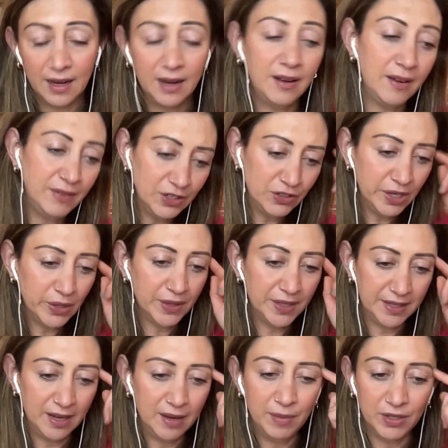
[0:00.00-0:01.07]
I've literally got
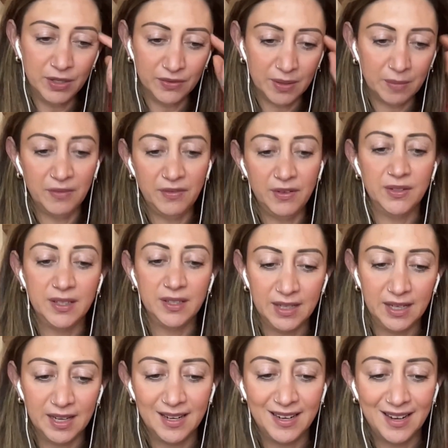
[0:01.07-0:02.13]
this image of some of you
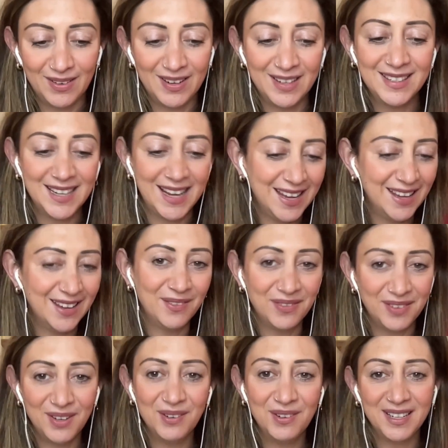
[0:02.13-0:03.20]
sitting here now, like taking
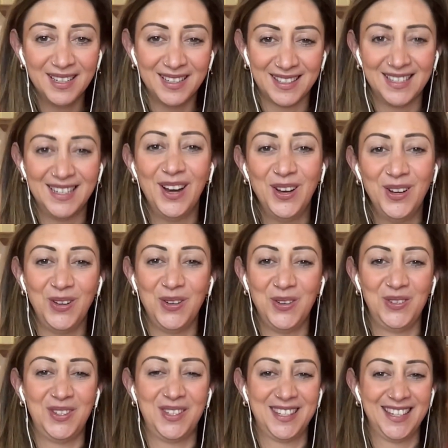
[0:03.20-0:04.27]
furious
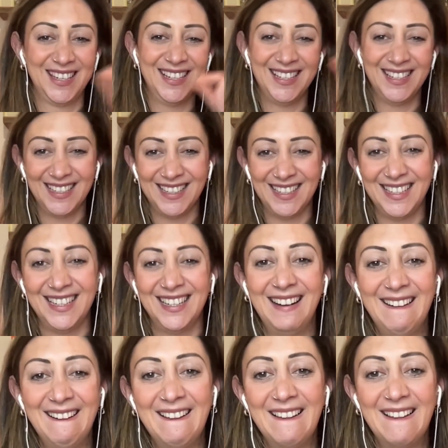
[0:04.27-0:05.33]
notes.
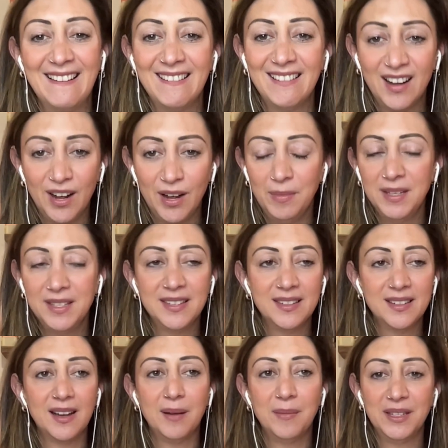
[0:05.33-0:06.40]
I hope this
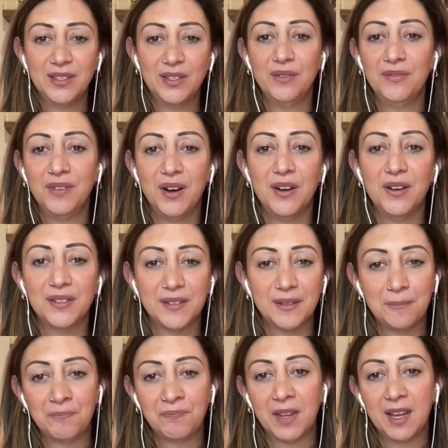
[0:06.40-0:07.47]
isn't coming too fast.
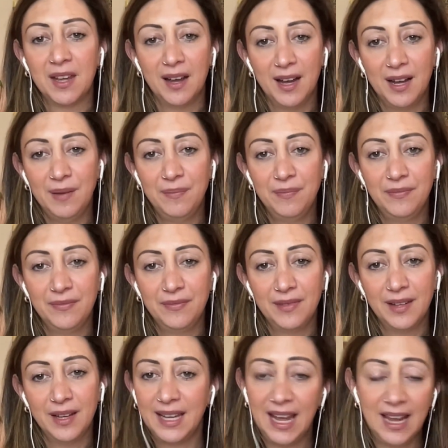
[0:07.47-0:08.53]

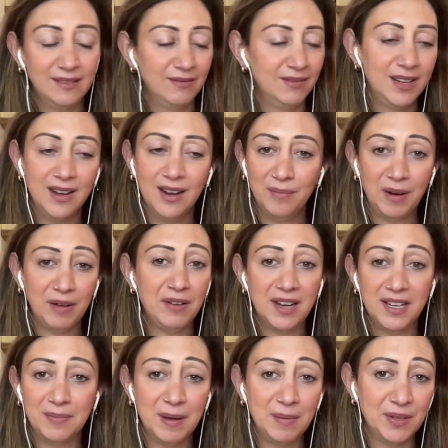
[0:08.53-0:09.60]
Again, you know, my
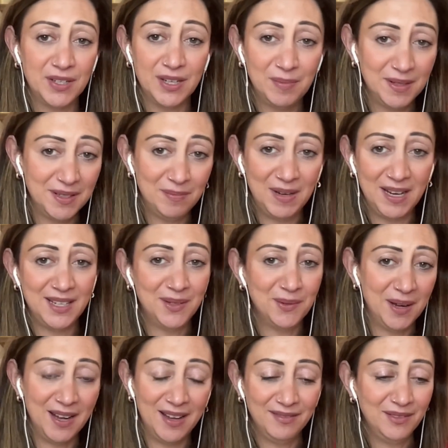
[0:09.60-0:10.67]
Rise membership is a place
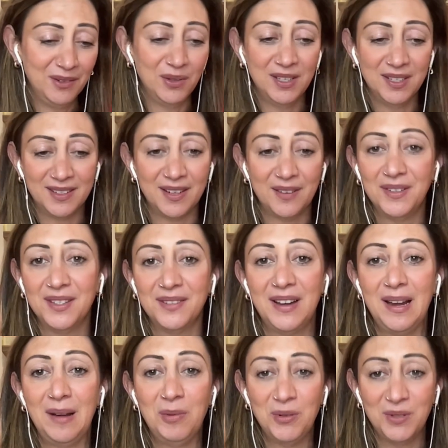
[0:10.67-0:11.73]
where all this stuff is
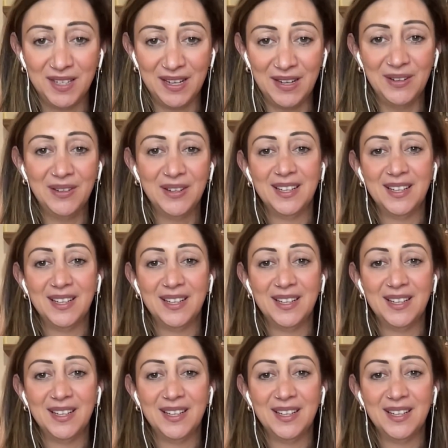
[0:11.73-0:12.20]
available to you